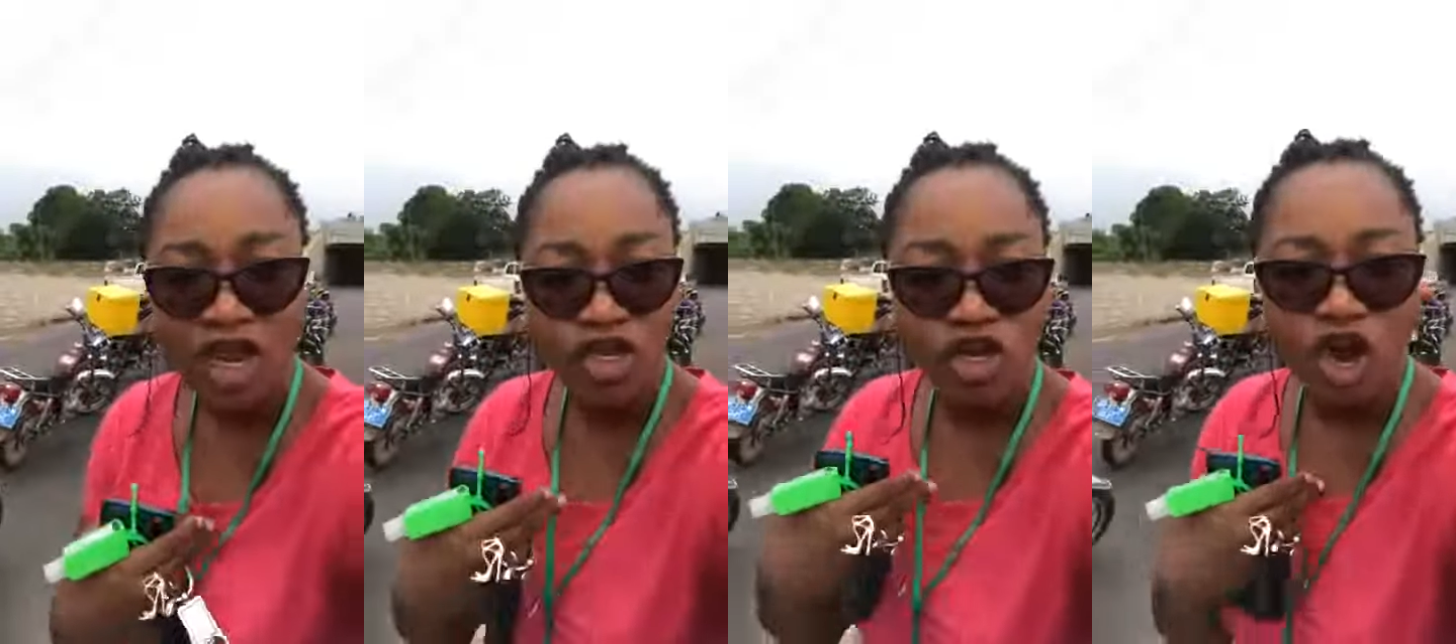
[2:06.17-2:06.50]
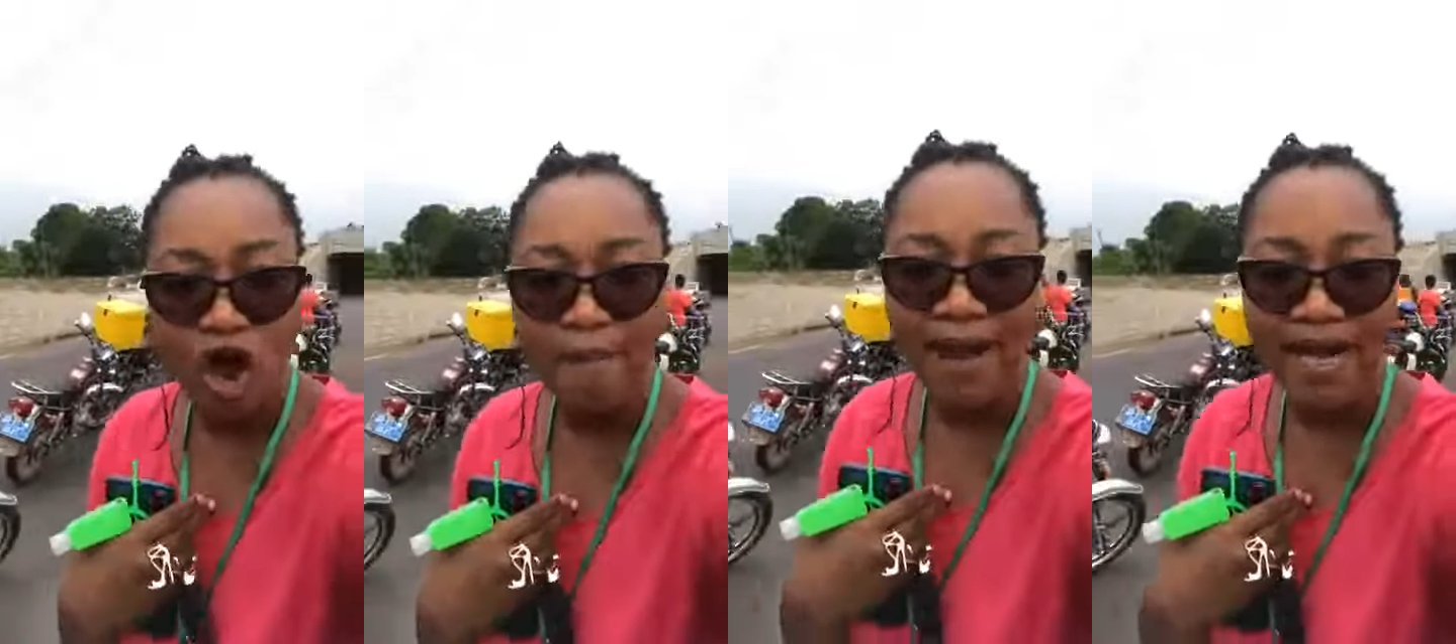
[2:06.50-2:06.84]
You
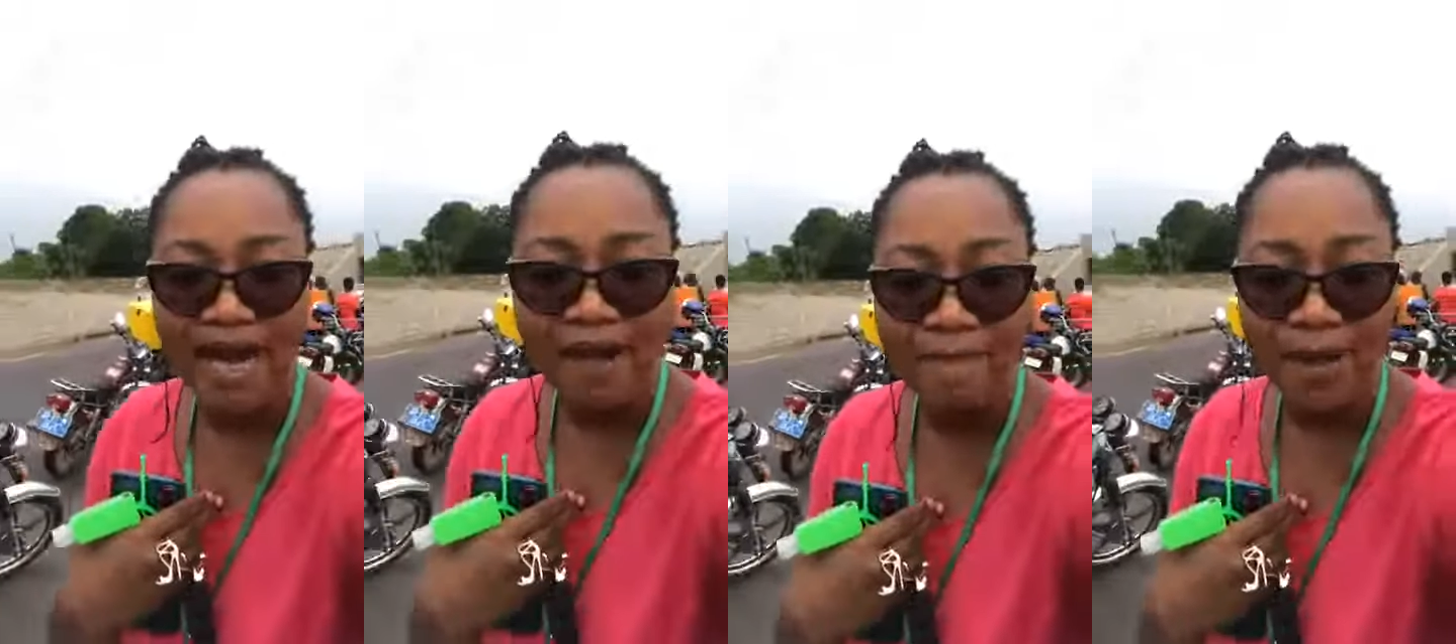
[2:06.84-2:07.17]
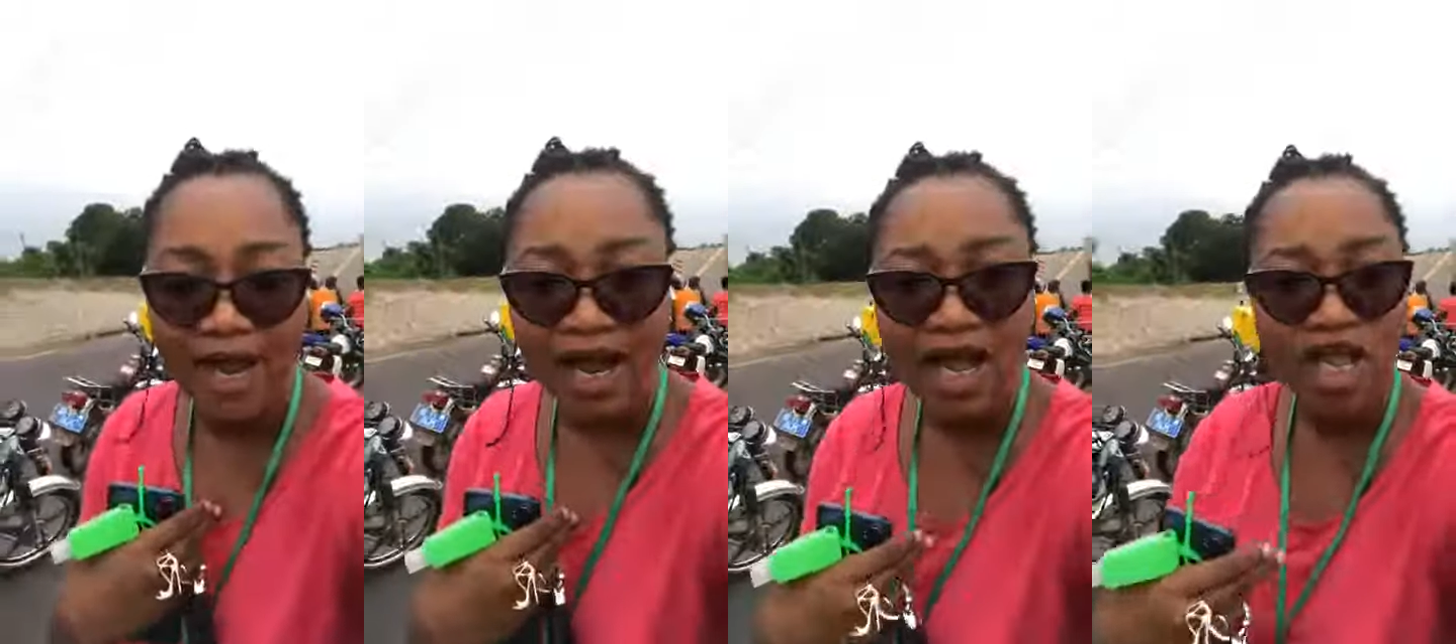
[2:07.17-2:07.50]
know my
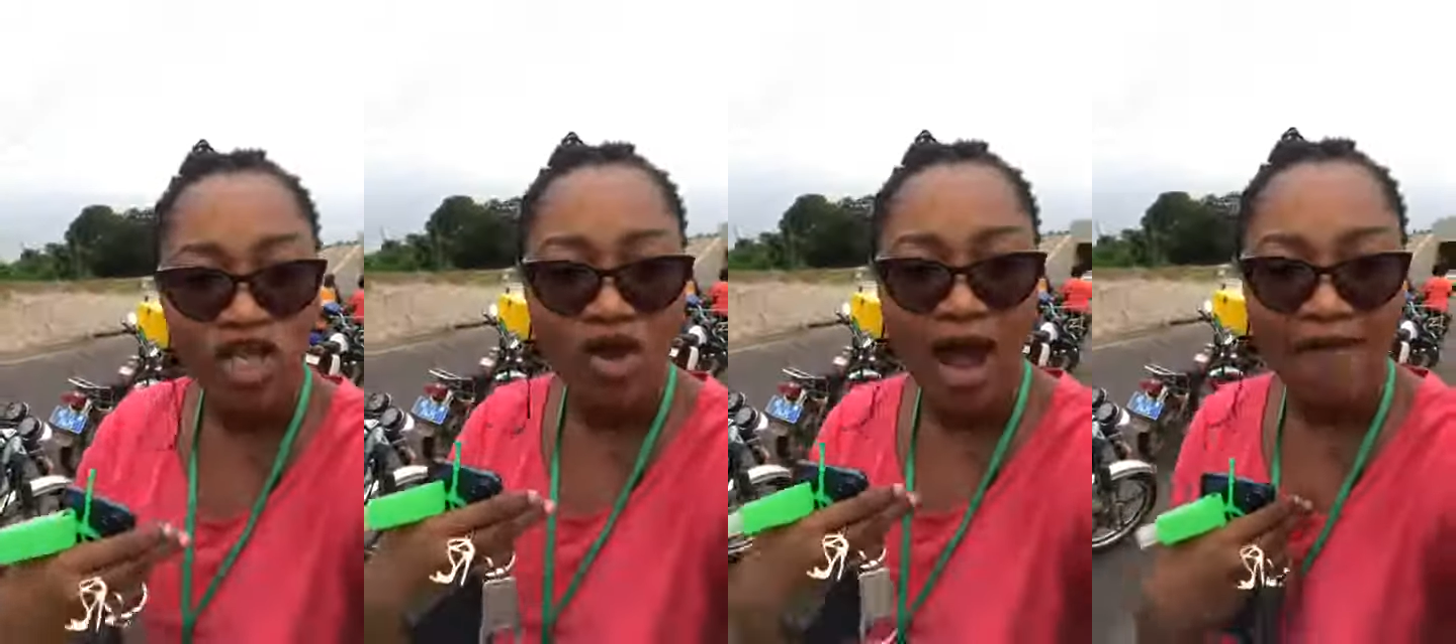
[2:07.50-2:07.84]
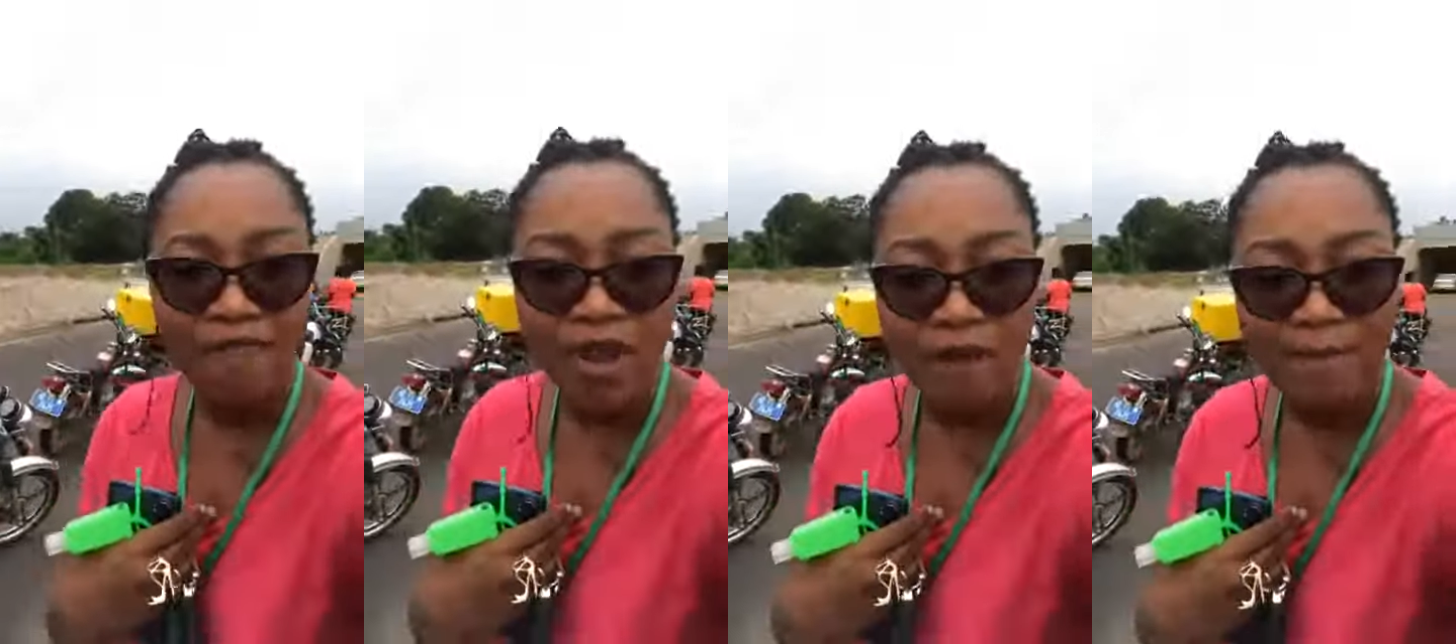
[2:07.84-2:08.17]
number, you
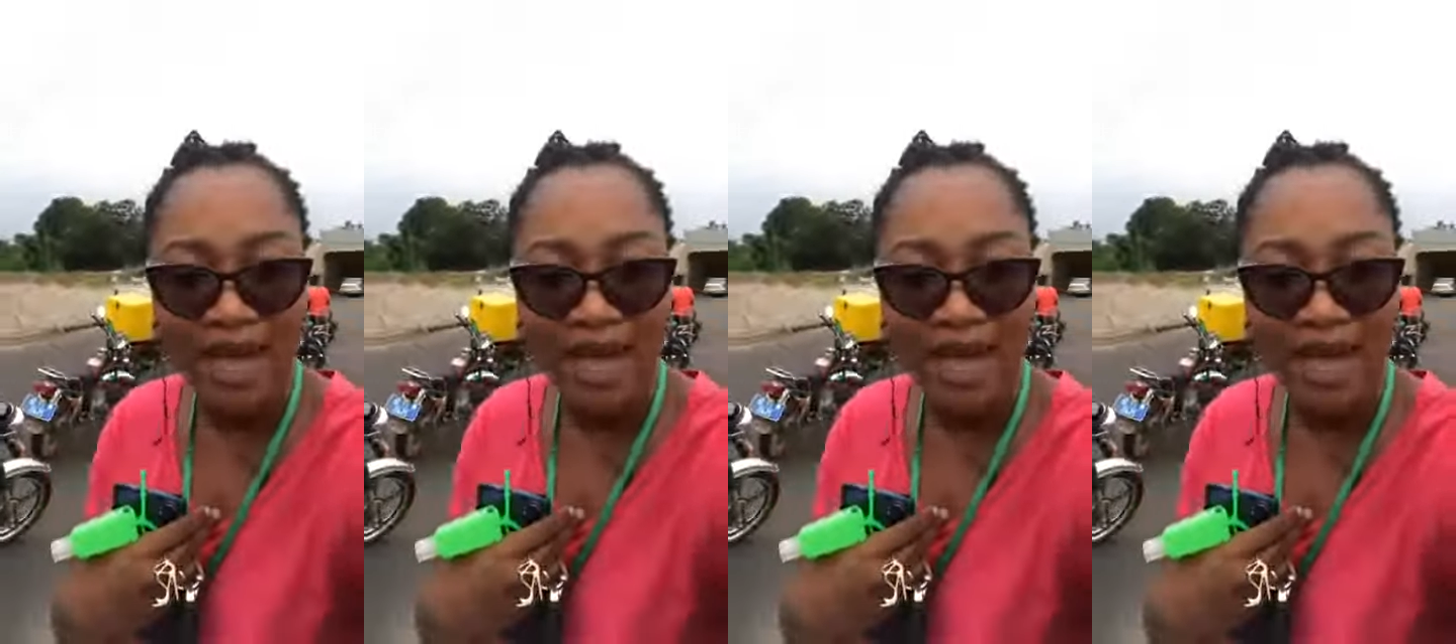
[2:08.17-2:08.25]
have me on